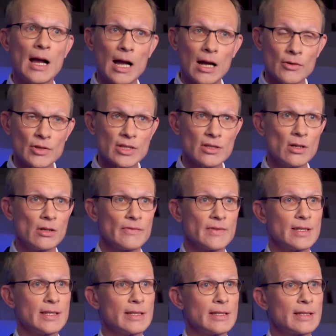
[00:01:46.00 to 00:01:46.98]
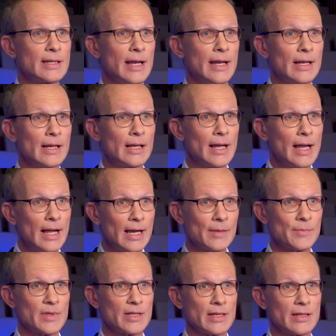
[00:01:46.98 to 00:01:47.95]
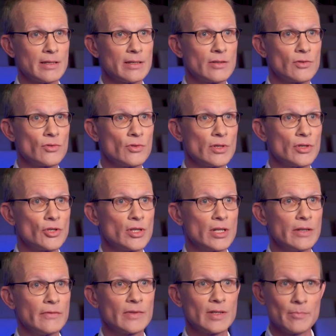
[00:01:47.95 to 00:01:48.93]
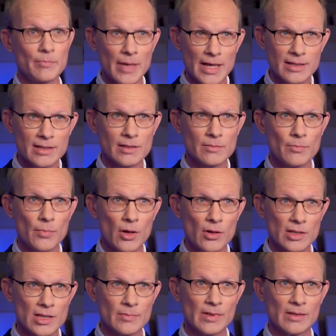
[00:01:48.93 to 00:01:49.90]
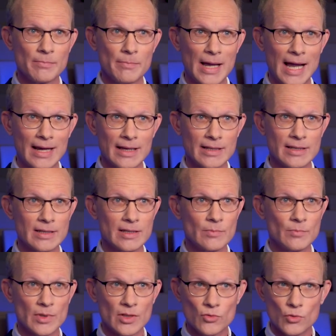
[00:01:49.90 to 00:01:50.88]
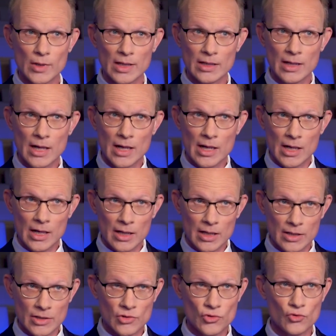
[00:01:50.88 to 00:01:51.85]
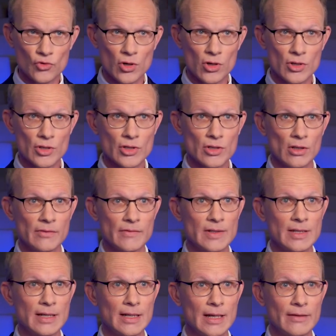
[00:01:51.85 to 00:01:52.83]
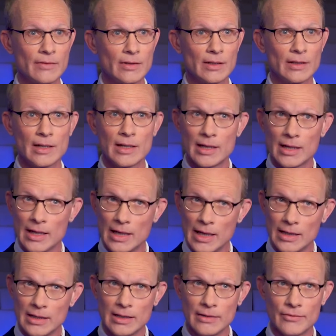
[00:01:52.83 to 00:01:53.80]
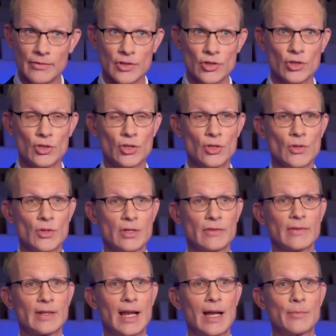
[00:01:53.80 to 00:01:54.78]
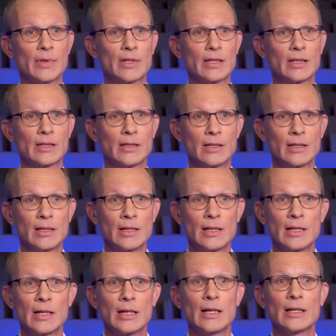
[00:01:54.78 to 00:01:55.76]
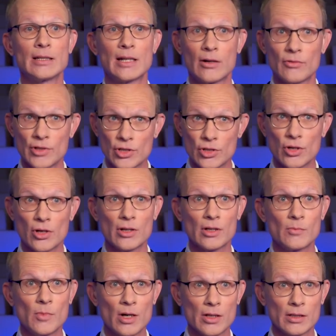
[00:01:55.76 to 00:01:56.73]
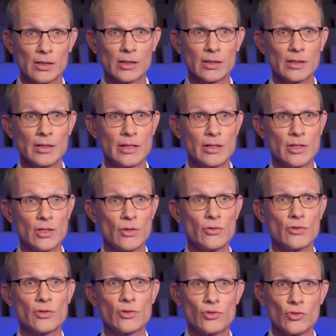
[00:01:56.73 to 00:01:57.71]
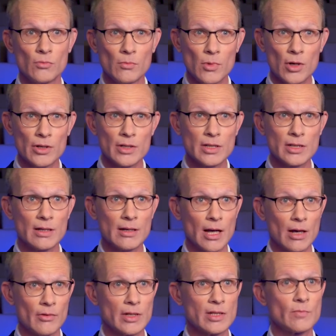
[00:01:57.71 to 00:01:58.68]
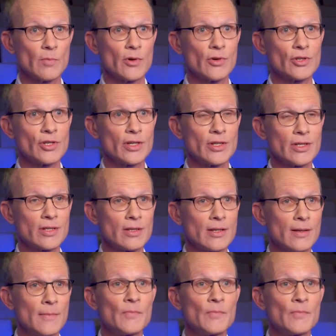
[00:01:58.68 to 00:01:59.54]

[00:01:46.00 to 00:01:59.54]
Our solvency scale helps us to achieve the best possible balance between a strong solvency level and the efficient use of capital, and our internal model is used to monitor our exposures